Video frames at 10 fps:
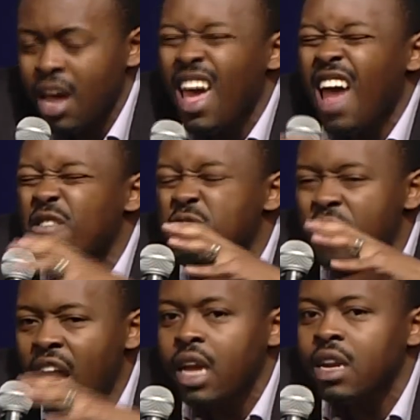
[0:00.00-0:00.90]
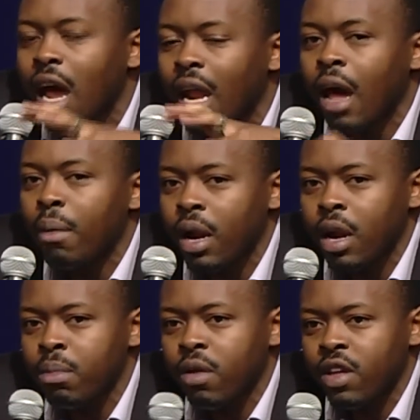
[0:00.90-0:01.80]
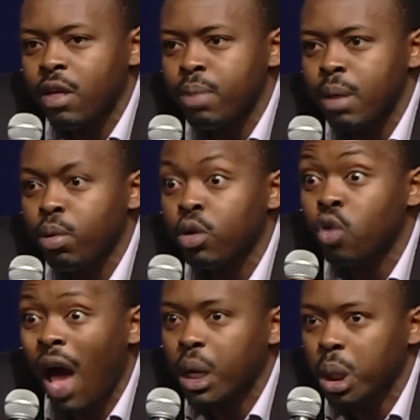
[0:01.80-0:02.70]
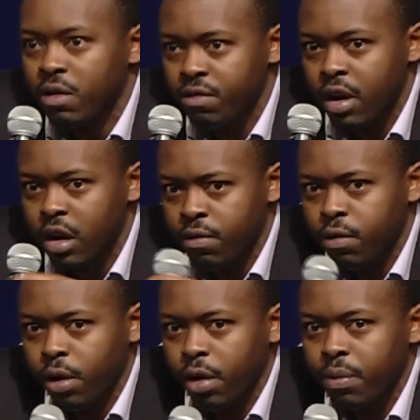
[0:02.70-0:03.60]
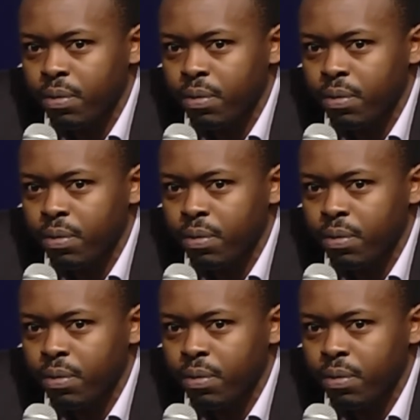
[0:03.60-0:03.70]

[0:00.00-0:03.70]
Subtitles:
and find a number of other people to actually fund it for you.